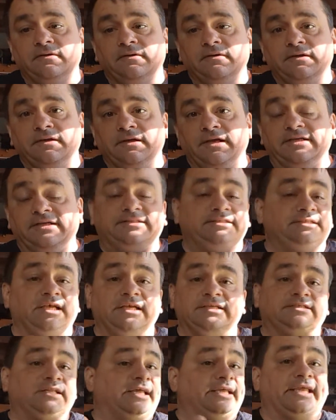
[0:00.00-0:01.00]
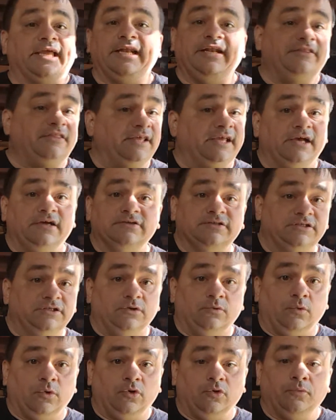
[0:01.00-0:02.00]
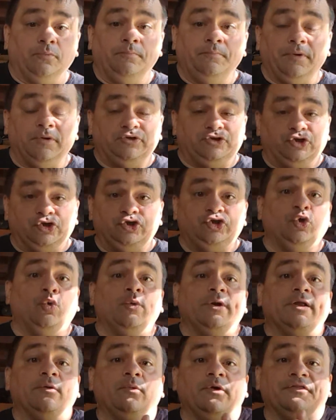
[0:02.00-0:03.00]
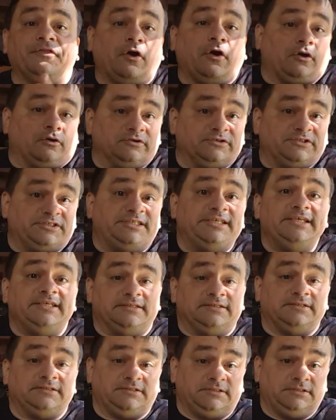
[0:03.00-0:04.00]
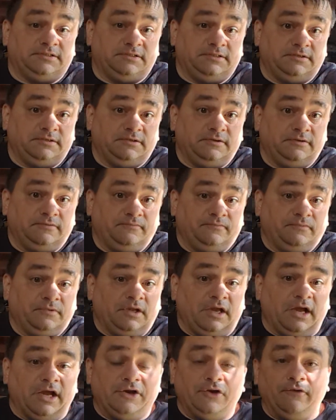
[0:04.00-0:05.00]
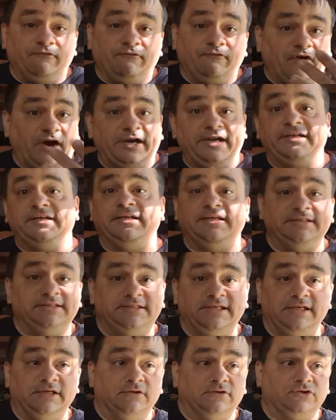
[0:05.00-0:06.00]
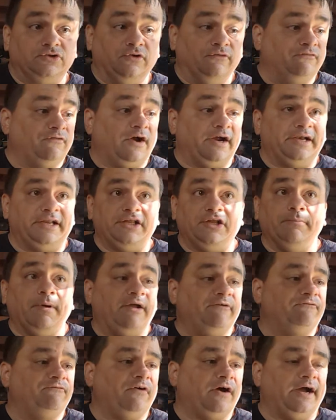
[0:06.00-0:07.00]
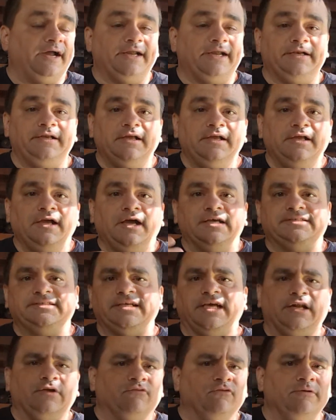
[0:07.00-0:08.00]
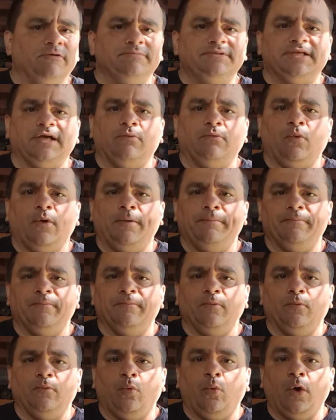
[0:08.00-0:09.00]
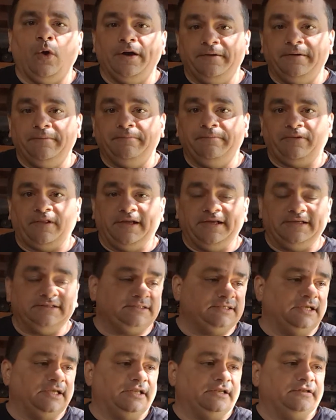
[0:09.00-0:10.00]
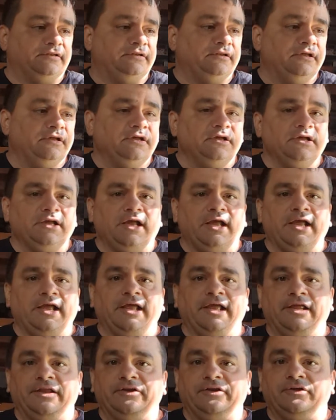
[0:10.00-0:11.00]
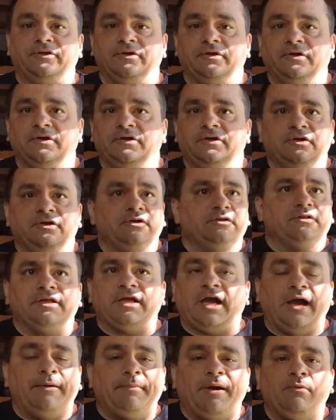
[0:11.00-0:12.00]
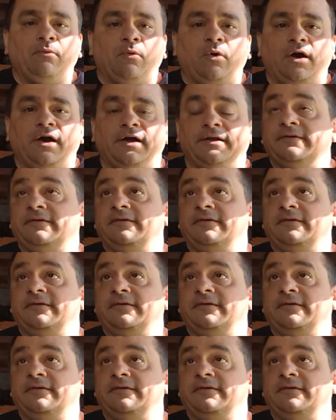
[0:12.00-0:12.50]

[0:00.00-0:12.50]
It's like anything else in the world, but you're doing it with RCs. And you're finding these deals. You might find a set of rims at one place, and the guy might want